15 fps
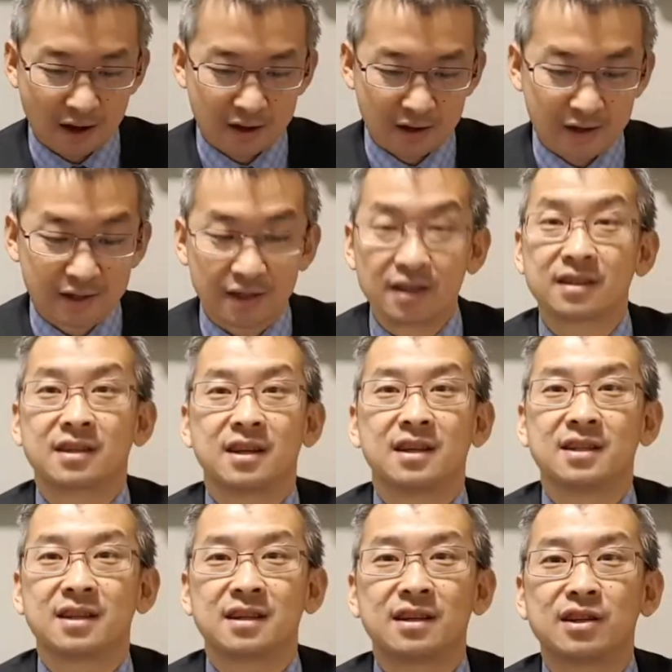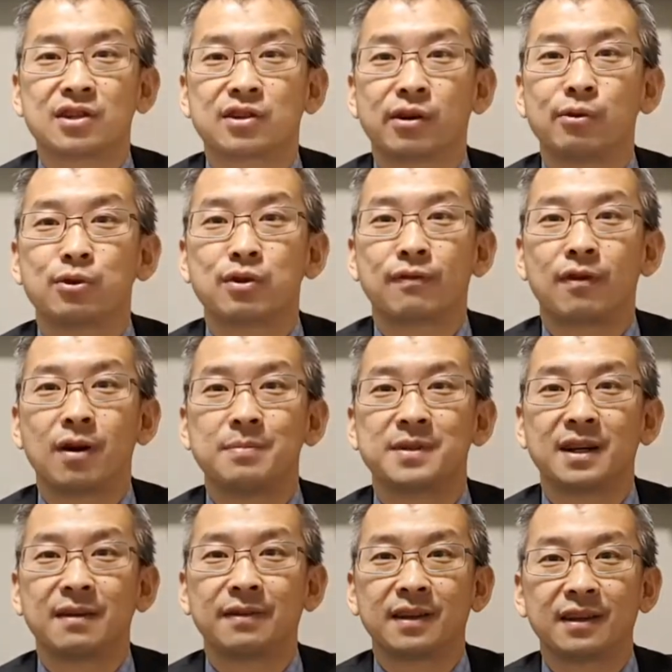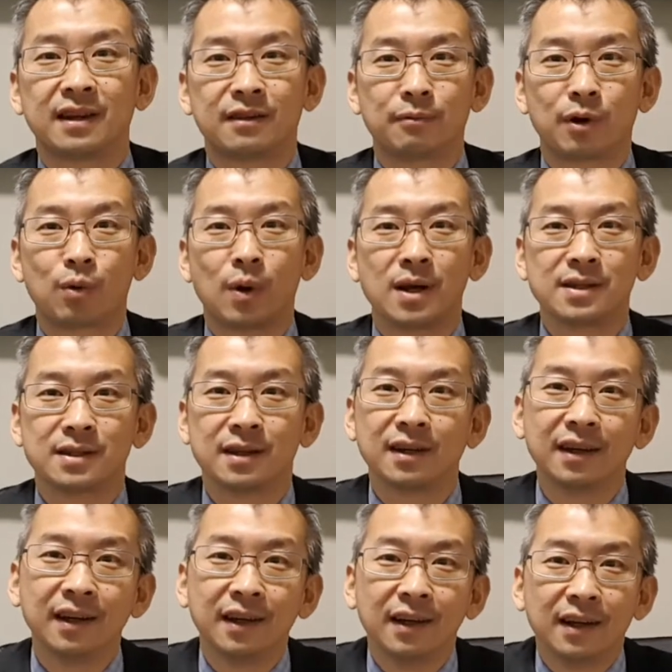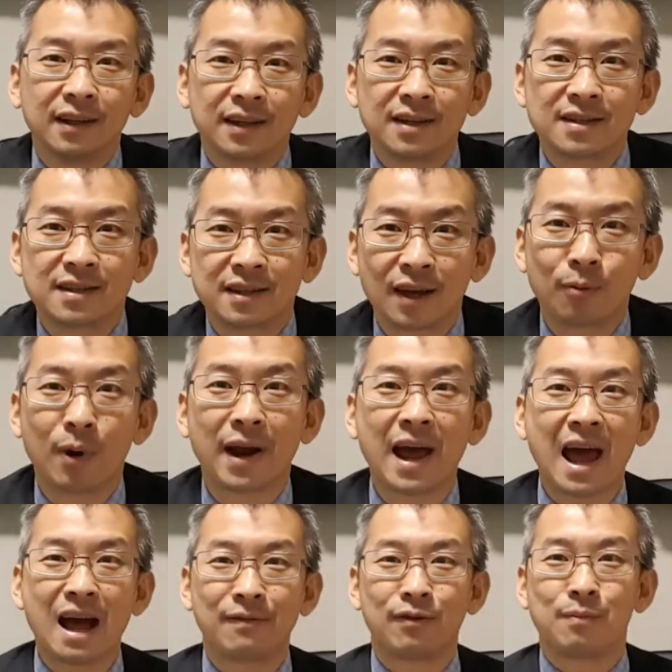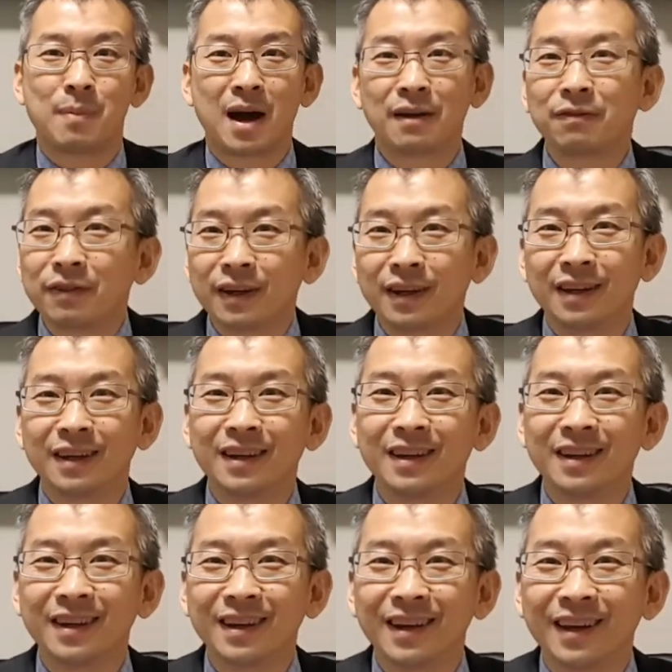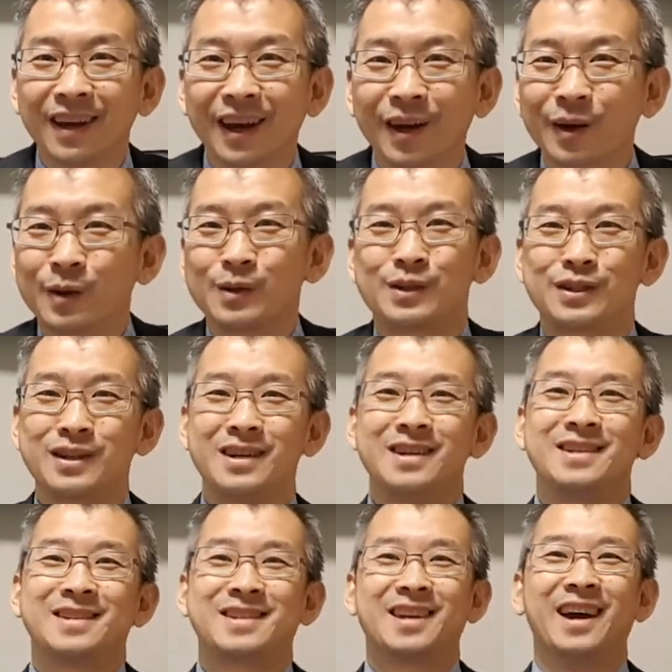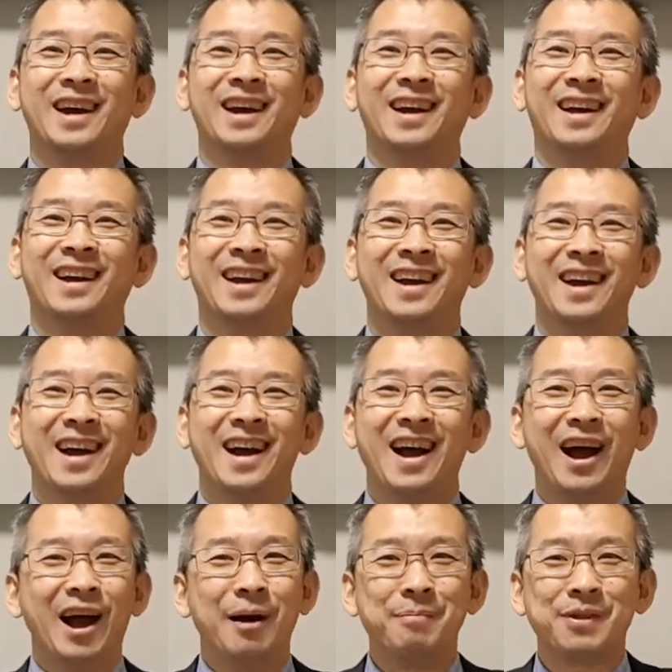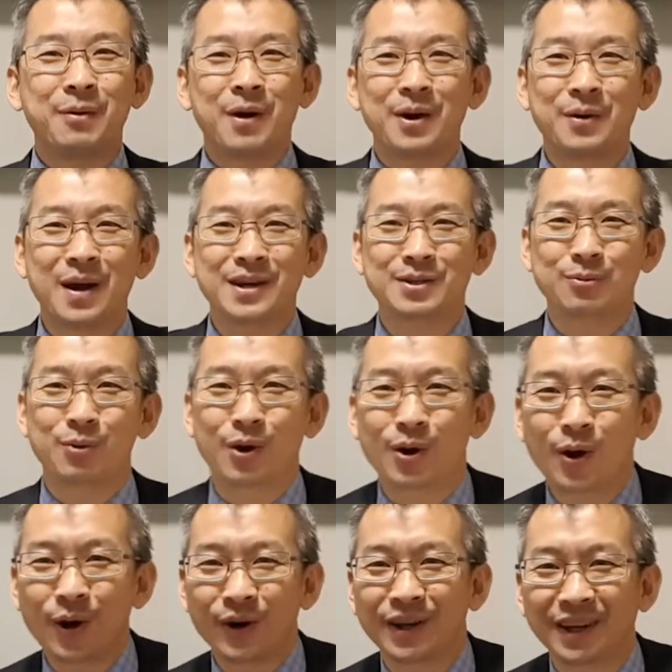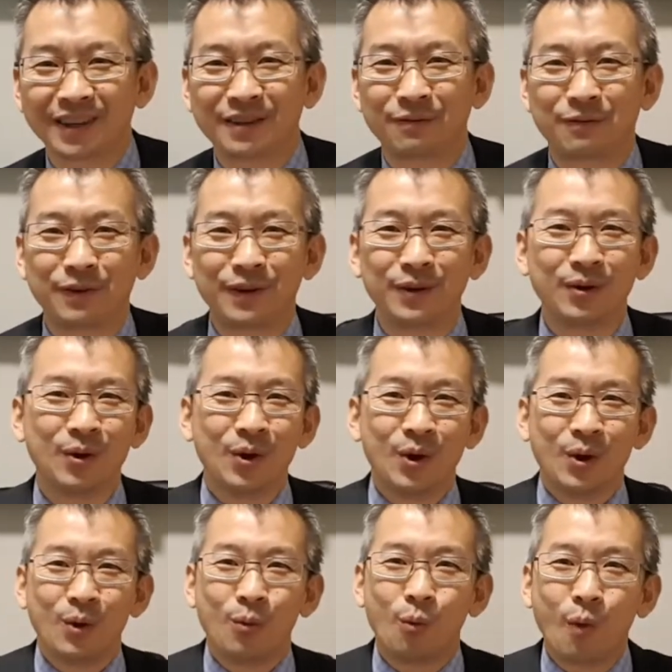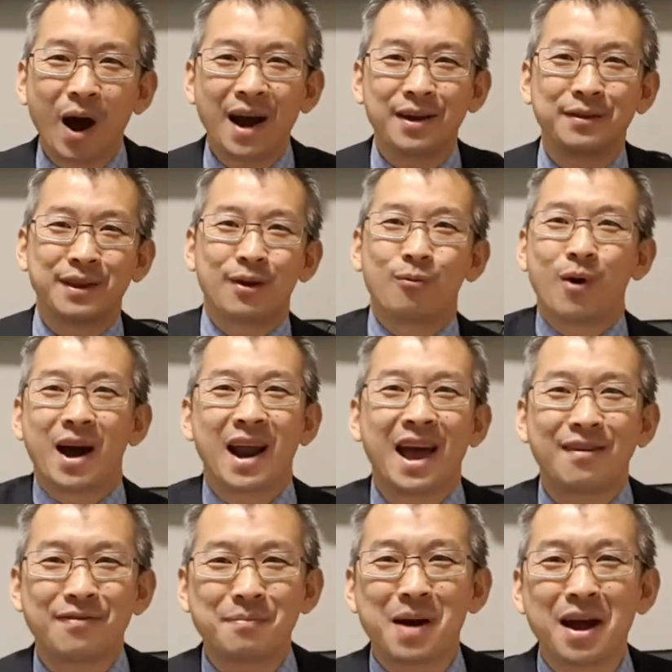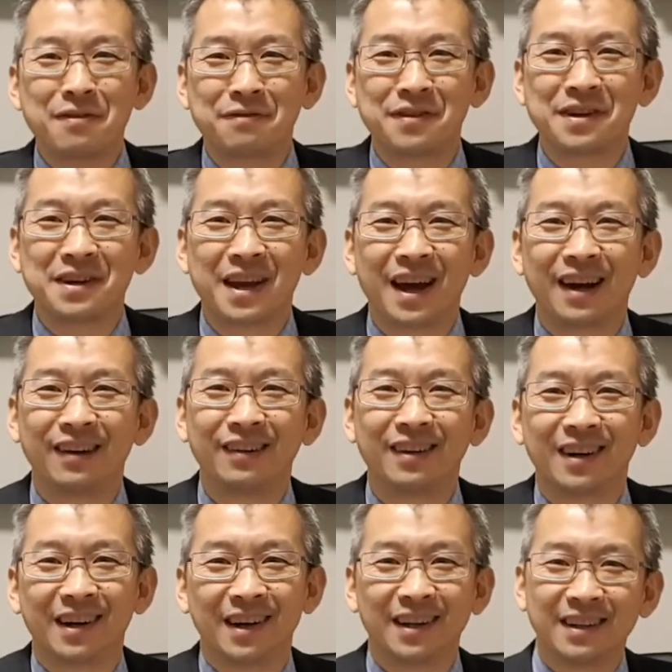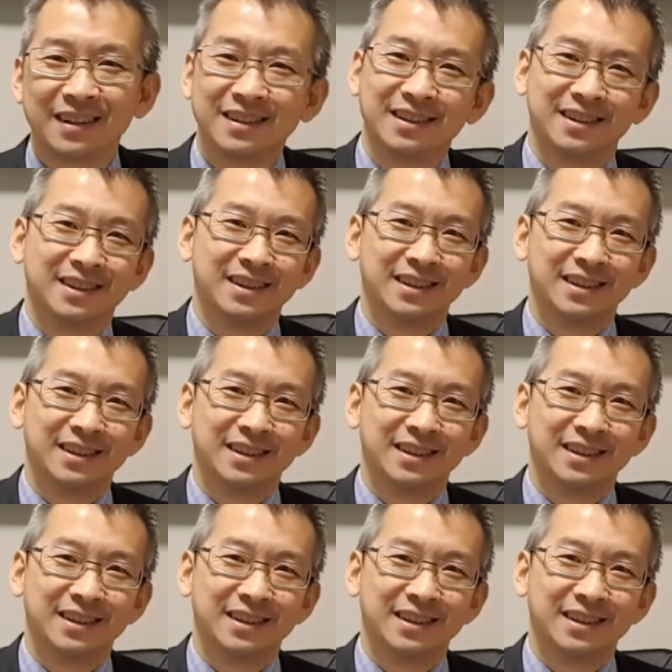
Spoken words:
and it's in the disclosure forms and anything that they requested, they want half of my fee. And I go, geez, I'm the one who has to work hard to get the fee. Why do they want half of my fee now, right?